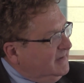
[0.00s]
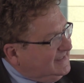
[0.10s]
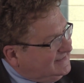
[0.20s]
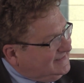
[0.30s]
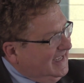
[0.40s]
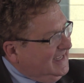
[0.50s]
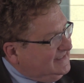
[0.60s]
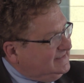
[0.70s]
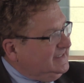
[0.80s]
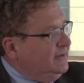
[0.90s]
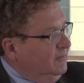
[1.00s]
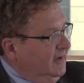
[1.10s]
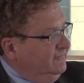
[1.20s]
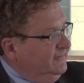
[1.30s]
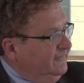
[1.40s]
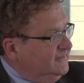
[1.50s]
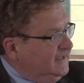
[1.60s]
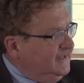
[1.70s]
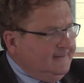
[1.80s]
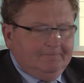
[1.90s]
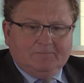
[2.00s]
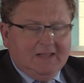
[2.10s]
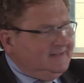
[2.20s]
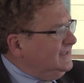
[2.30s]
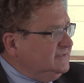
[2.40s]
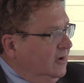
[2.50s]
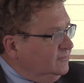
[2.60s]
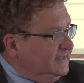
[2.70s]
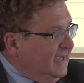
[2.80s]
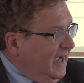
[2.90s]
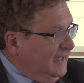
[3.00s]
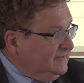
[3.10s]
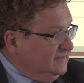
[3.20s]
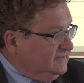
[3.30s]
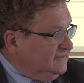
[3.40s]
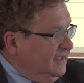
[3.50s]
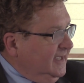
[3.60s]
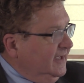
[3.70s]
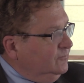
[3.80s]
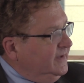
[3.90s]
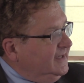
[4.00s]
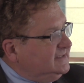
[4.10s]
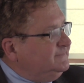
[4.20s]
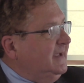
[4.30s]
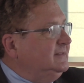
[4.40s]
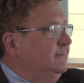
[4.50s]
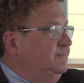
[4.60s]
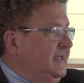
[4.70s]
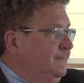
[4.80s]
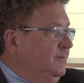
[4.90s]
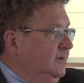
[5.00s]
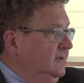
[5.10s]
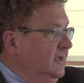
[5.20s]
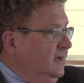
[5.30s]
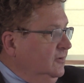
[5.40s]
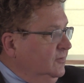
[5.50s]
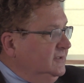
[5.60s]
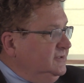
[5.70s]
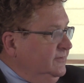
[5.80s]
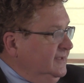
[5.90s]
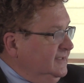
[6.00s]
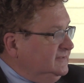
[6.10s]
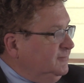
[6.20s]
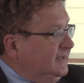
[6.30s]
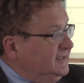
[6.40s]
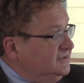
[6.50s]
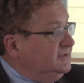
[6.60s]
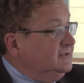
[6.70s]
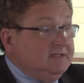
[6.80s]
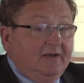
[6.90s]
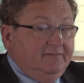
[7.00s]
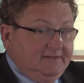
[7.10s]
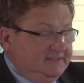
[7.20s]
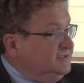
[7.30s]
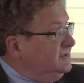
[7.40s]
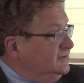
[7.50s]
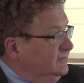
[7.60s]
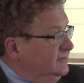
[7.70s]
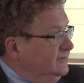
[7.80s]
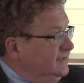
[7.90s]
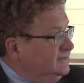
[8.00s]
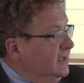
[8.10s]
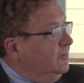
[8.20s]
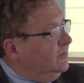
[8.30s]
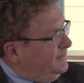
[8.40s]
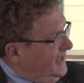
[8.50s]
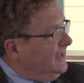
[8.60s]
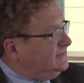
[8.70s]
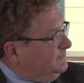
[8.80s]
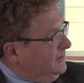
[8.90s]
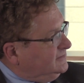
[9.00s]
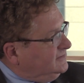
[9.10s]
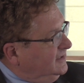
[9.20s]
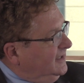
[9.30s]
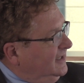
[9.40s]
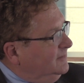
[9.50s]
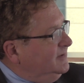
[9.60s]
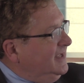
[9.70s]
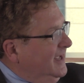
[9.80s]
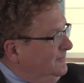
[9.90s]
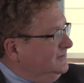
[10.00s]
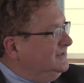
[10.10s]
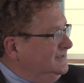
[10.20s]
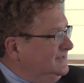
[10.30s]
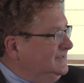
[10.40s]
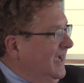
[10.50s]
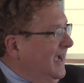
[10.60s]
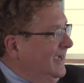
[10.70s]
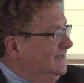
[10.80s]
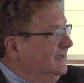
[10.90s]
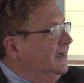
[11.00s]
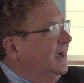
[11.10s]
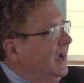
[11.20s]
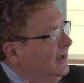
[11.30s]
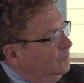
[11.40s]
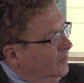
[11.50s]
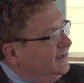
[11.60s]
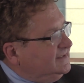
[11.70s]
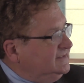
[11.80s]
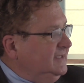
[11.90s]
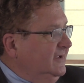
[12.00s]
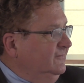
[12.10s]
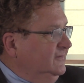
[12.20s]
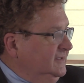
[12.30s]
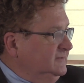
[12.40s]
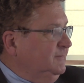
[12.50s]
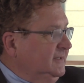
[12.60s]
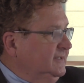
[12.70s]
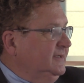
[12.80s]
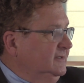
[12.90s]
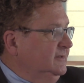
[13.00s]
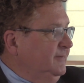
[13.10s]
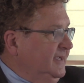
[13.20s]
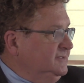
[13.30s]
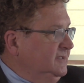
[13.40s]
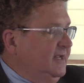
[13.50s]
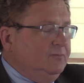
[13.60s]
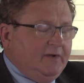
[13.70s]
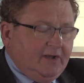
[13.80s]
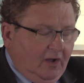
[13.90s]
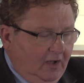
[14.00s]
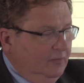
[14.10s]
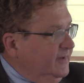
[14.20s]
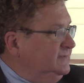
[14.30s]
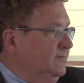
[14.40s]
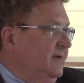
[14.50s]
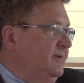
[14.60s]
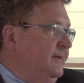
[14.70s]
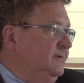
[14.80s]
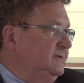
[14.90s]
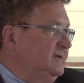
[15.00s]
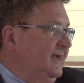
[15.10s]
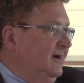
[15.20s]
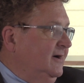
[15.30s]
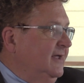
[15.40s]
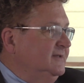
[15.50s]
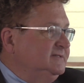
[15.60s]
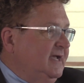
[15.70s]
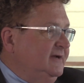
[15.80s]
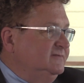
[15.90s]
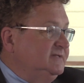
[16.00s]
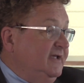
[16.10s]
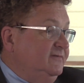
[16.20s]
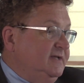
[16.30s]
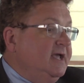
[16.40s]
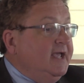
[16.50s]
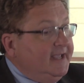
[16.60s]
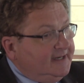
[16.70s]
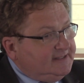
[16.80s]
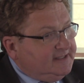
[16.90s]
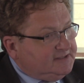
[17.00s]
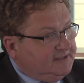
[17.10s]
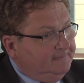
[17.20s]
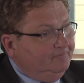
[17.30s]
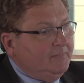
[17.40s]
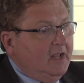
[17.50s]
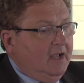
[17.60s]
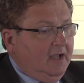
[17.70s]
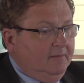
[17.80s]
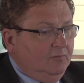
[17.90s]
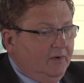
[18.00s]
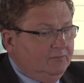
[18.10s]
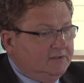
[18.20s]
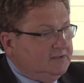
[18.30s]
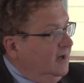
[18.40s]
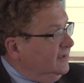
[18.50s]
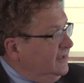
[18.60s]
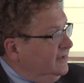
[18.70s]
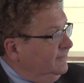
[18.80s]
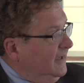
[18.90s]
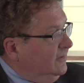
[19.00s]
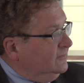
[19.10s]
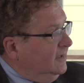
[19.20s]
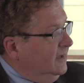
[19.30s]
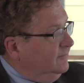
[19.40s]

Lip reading: may say CWA of 15, that is only guidance. And we expect that people who are doing this, practitioners, physicians who are doing this, will be experts and be able to decide on what is safe for this particular patient. And we always want people to err on the side of safety. In addition, when we're talking about